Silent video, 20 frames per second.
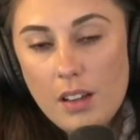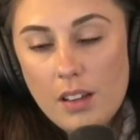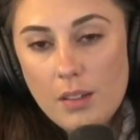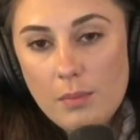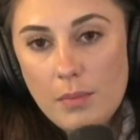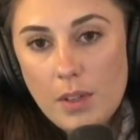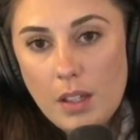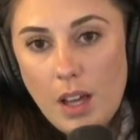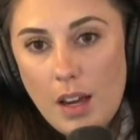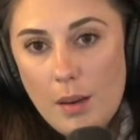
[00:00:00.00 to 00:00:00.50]

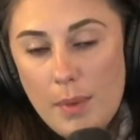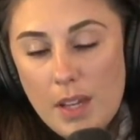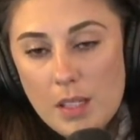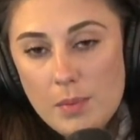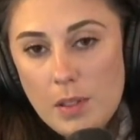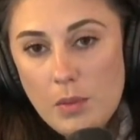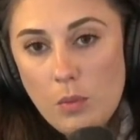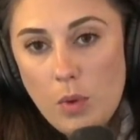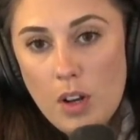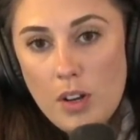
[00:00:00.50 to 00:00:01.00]
It kind of
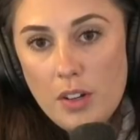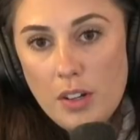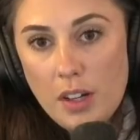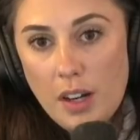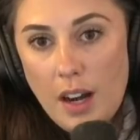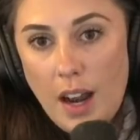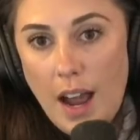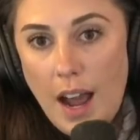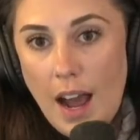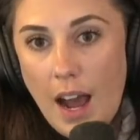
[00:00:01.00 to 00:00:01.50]
makes me
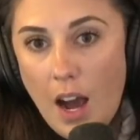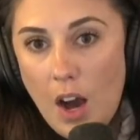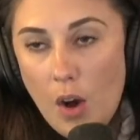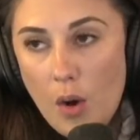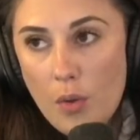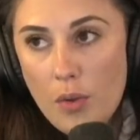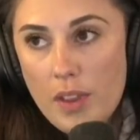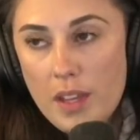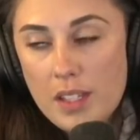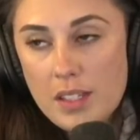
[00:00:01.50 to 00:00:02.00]
wonder
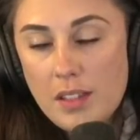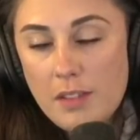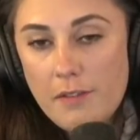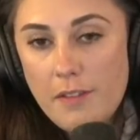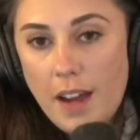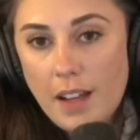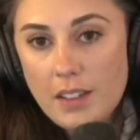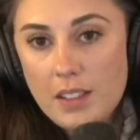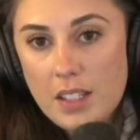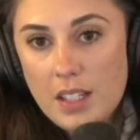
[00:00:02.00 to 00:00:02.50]
how this
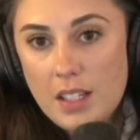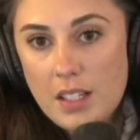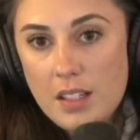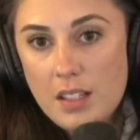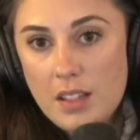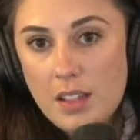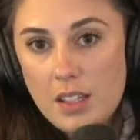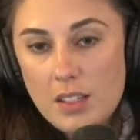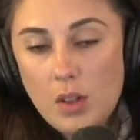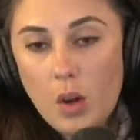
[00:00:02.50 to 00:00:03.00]

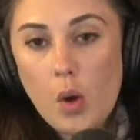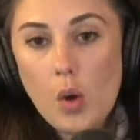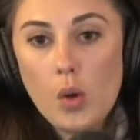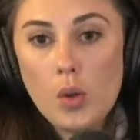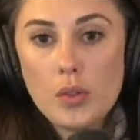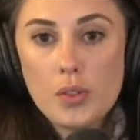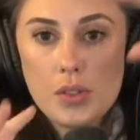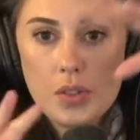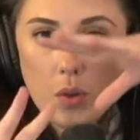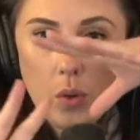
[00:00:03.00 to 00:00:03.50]
affected this
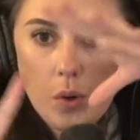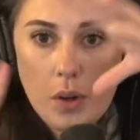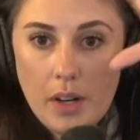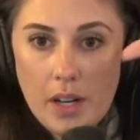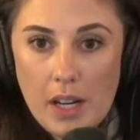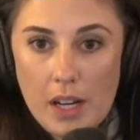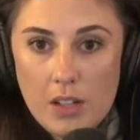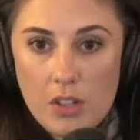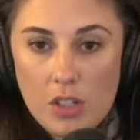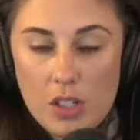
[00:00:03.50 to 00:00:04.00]
whole
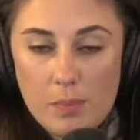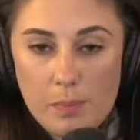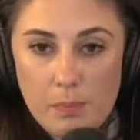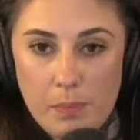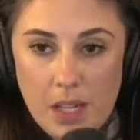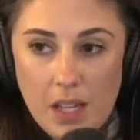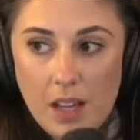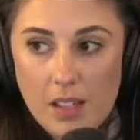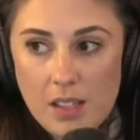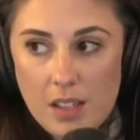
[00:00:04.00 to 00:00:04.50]
story
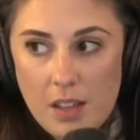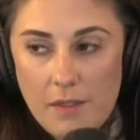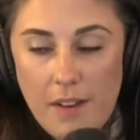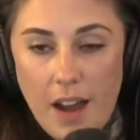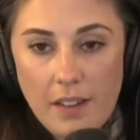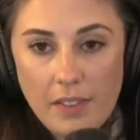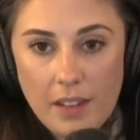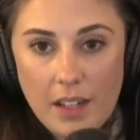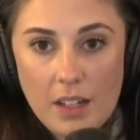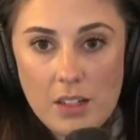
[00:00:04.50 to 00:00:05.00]
just because of the
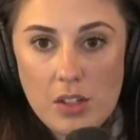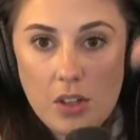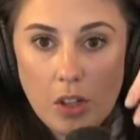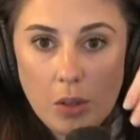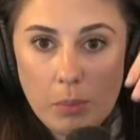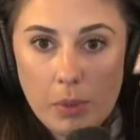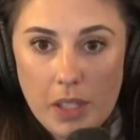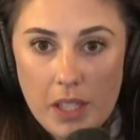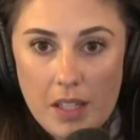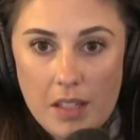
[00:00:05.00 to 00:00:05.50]
fact that it
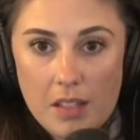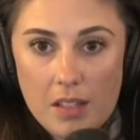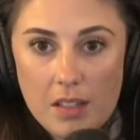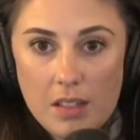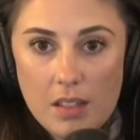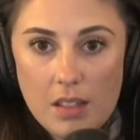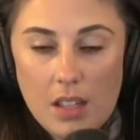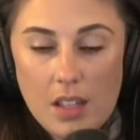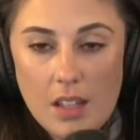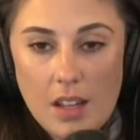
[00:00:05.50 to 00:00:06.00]
took
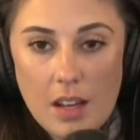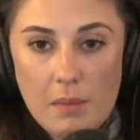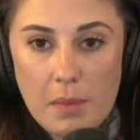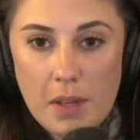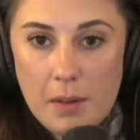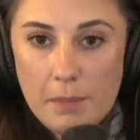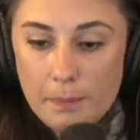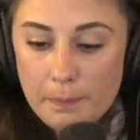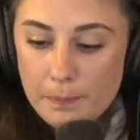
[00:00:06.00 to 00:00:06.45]
place in Edmond.